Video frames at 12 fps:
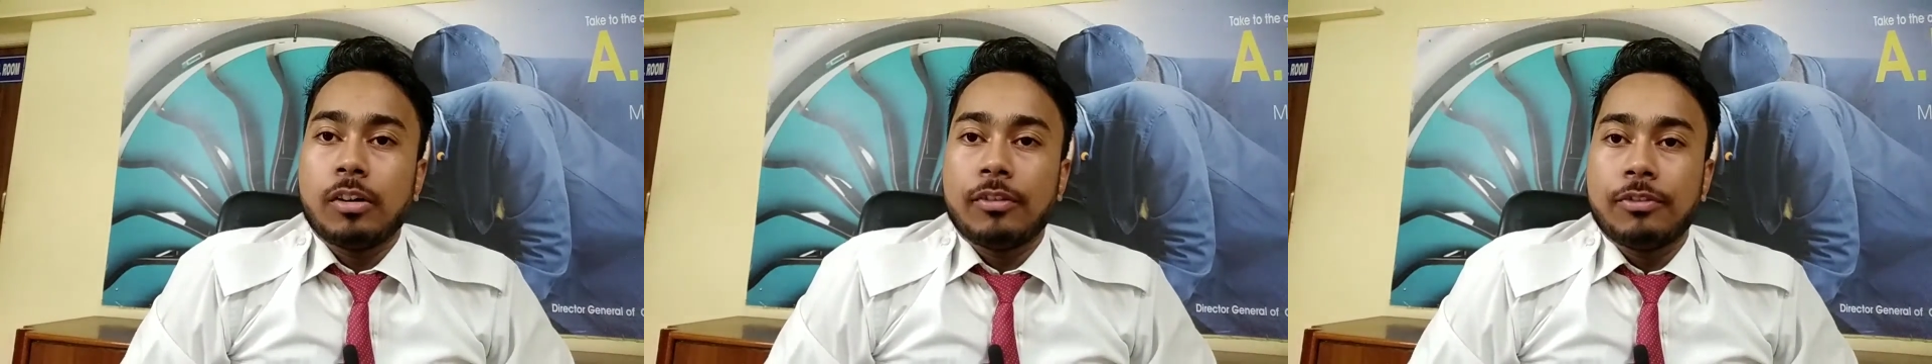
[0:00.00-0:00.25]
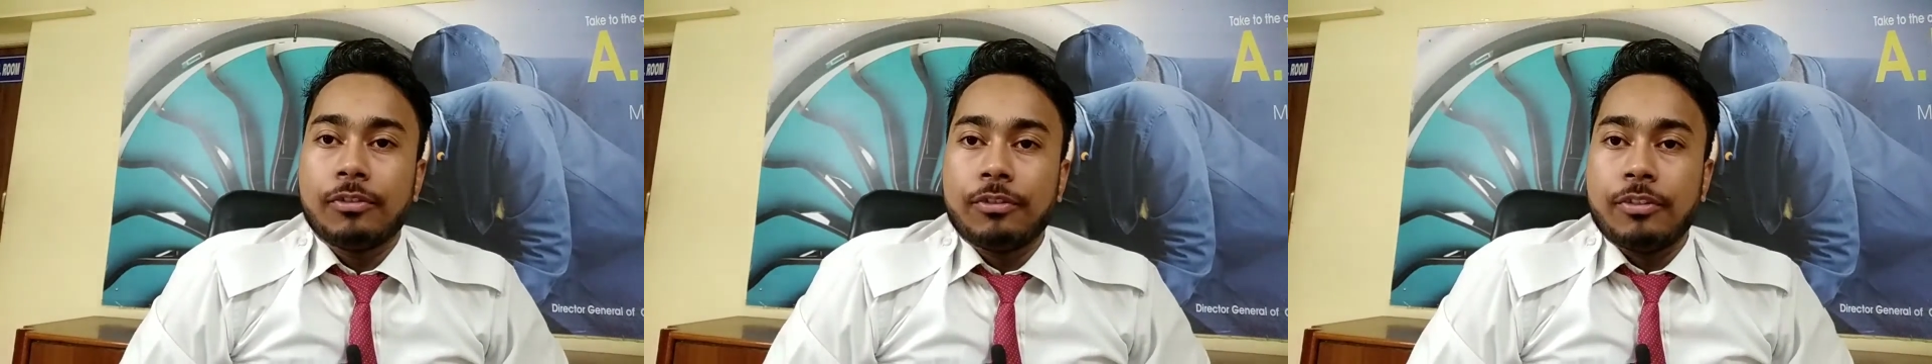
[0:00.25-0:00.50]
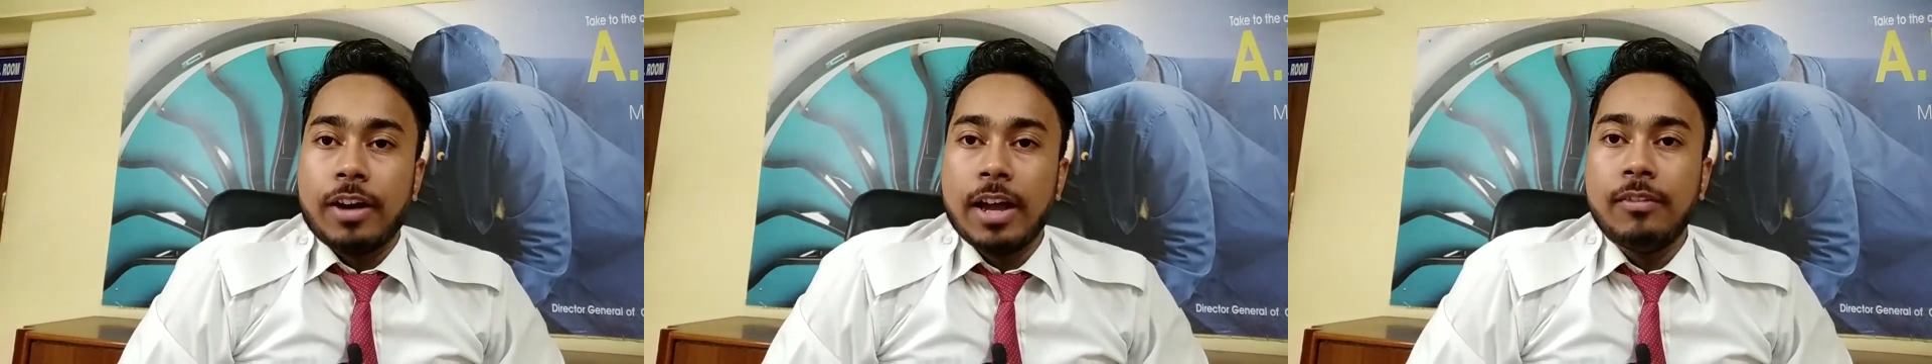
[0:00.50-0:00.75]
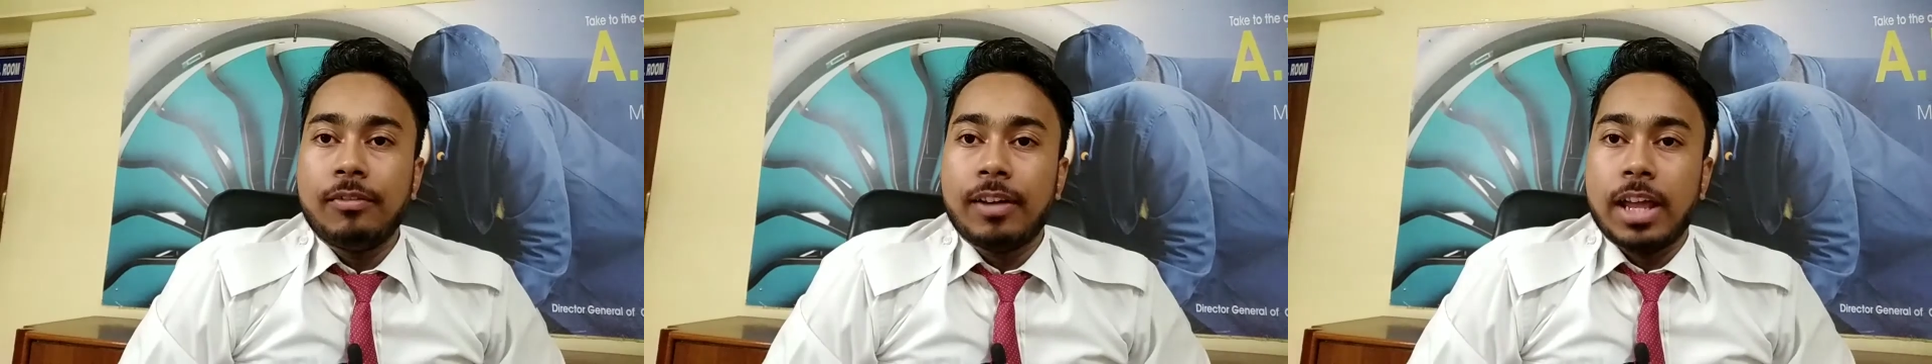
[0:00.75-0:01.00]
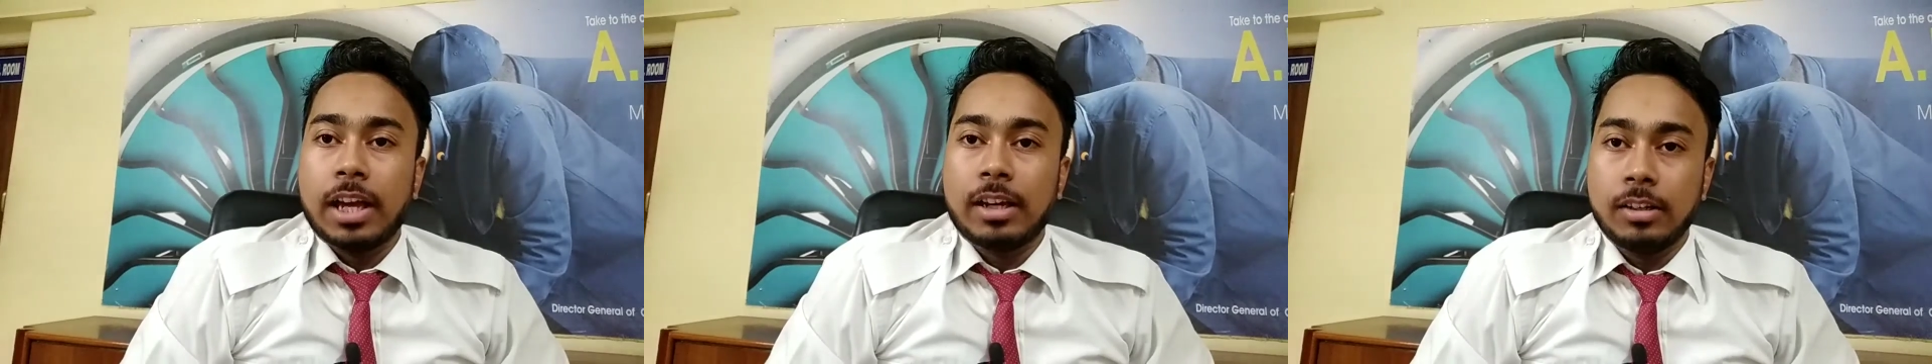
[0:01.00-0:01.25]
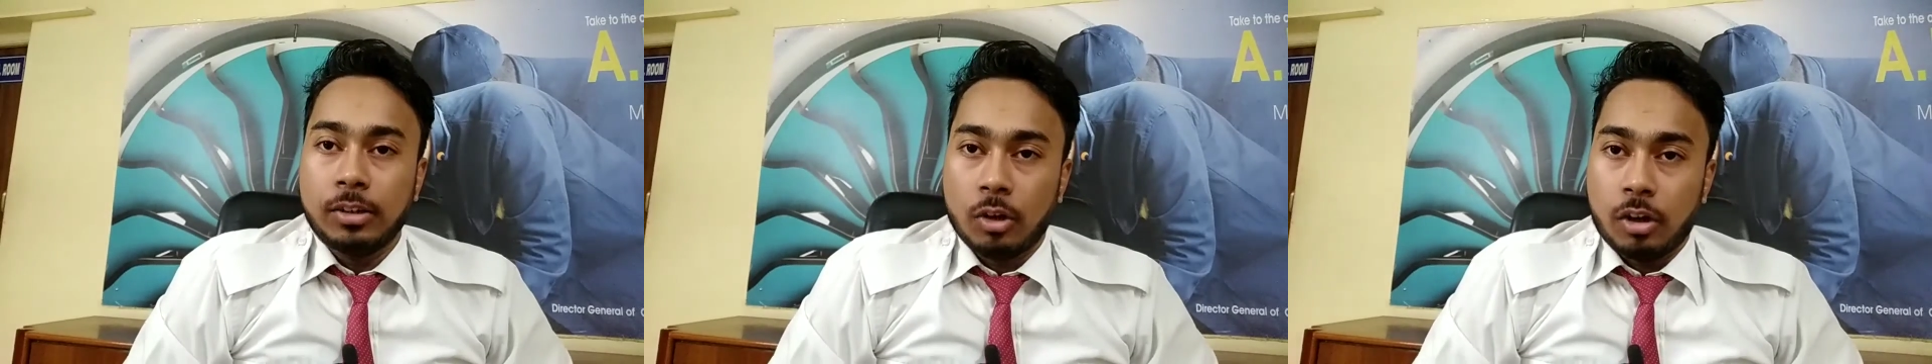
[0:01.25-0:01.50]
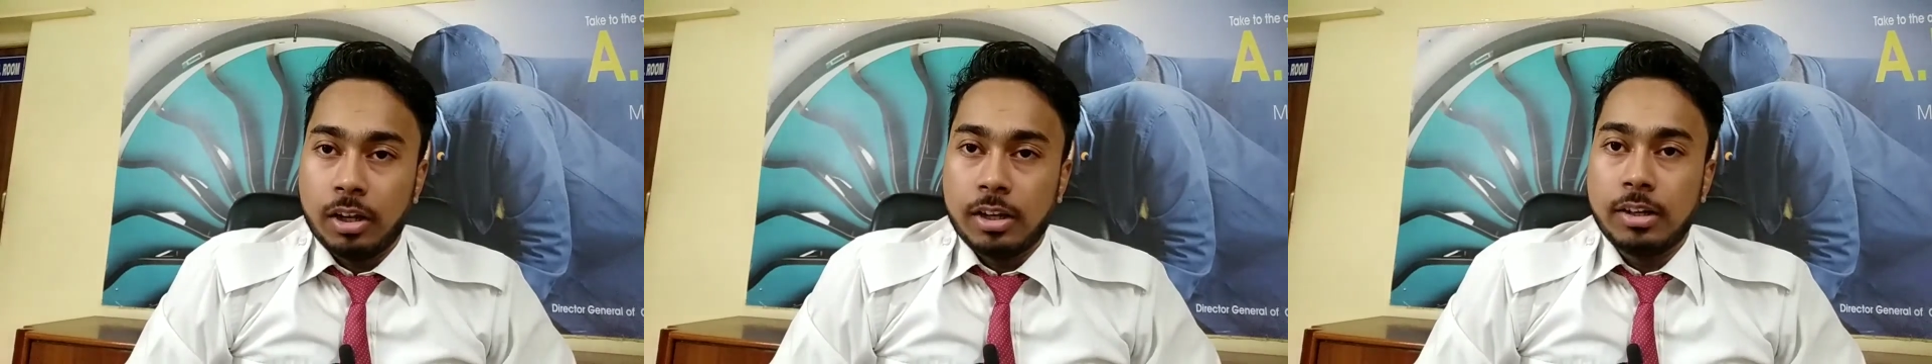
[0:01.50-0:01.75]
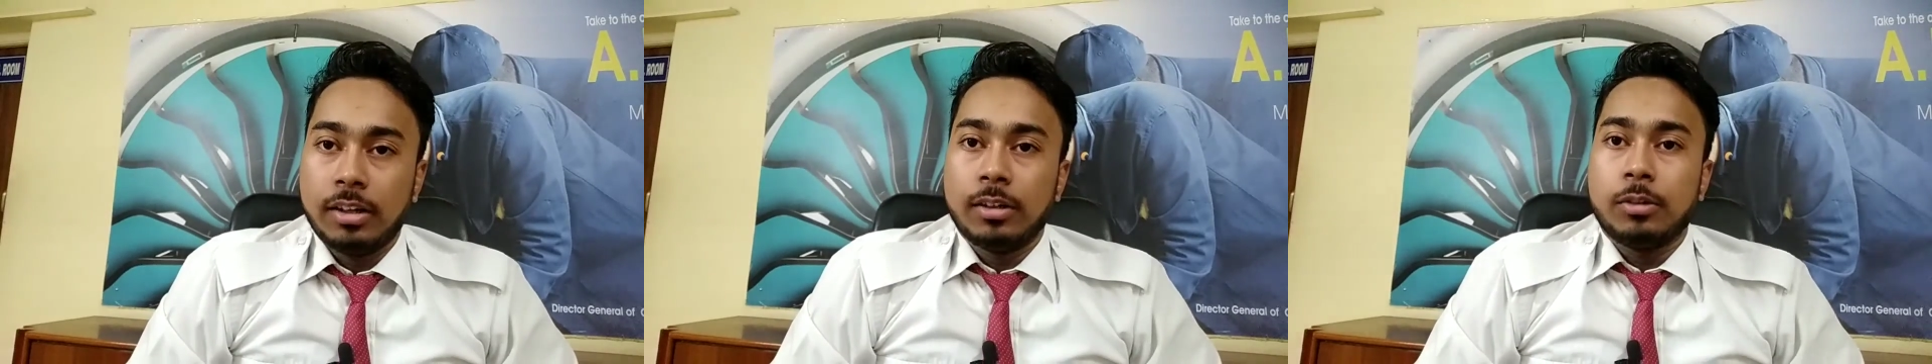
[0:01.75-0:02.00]
of $5
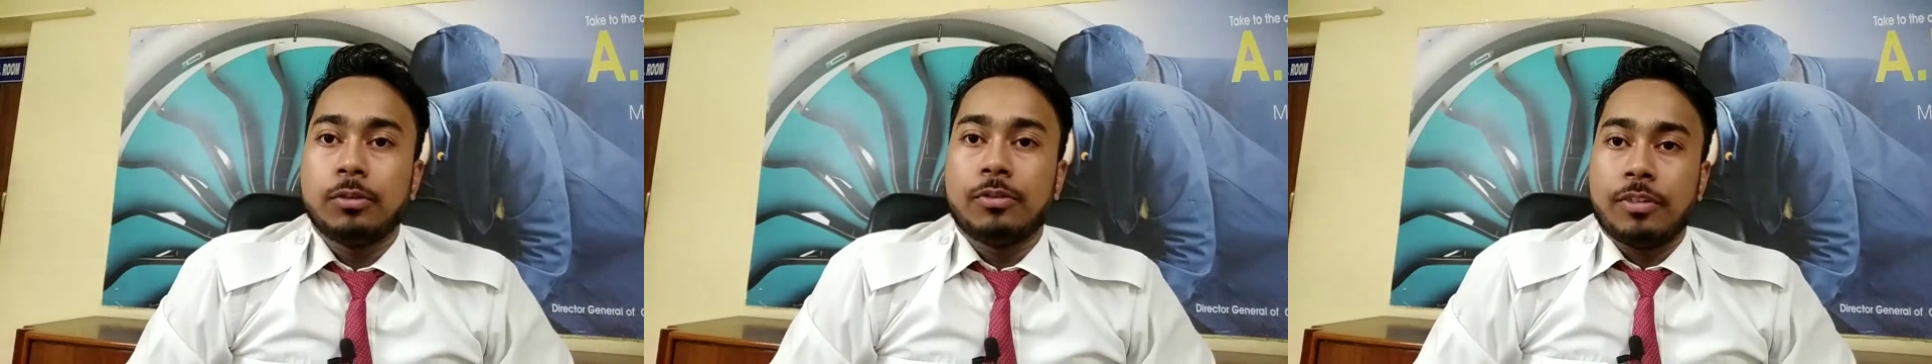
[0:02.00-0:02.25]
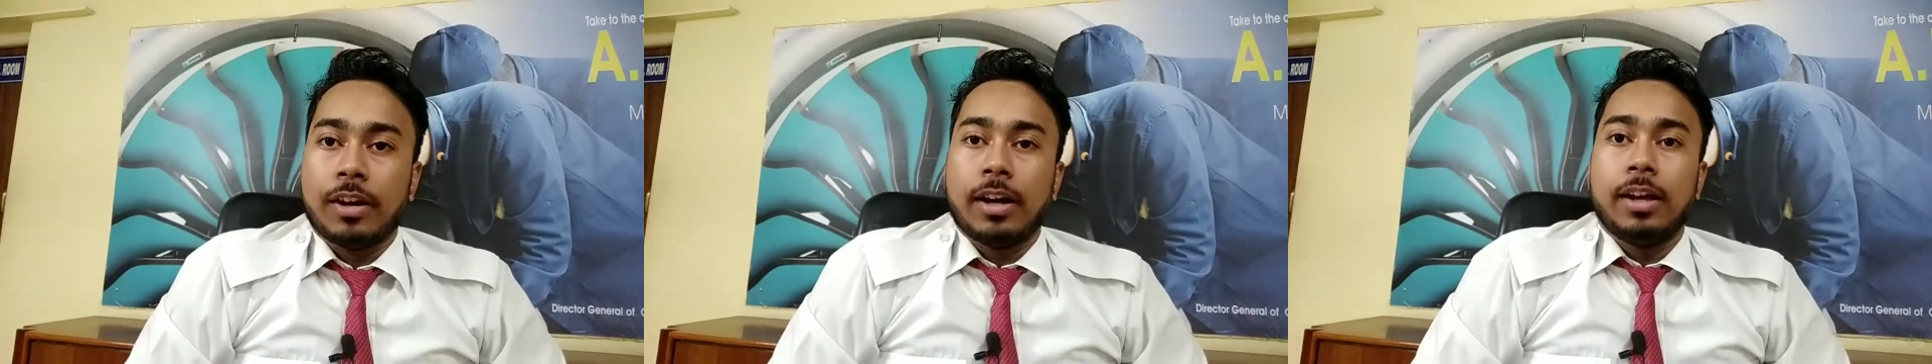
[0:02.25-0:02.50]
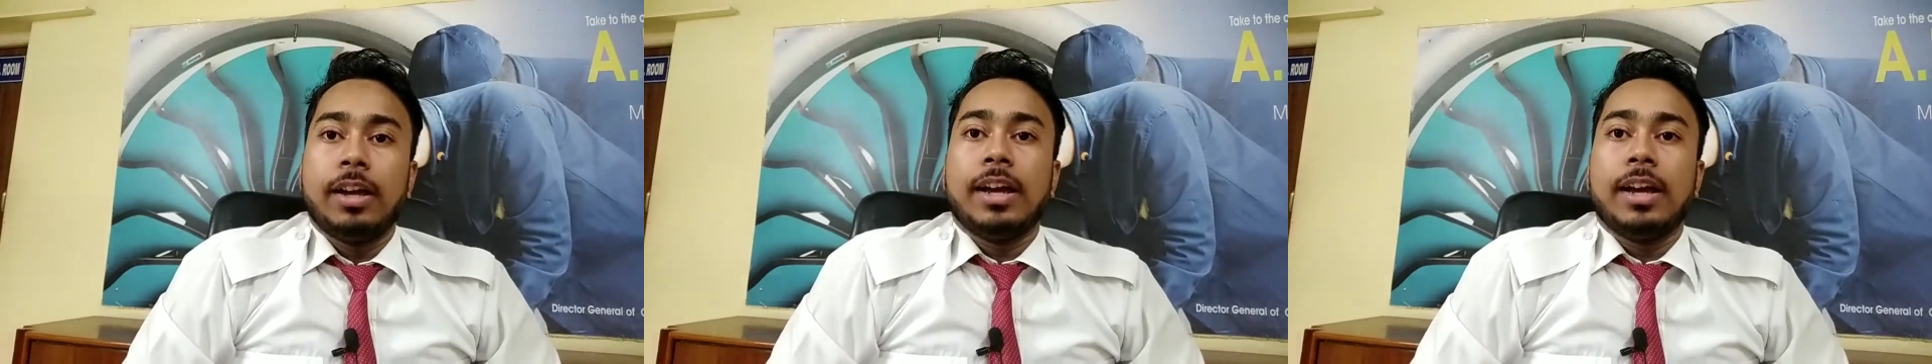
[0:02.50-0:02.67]
lakh to FAA.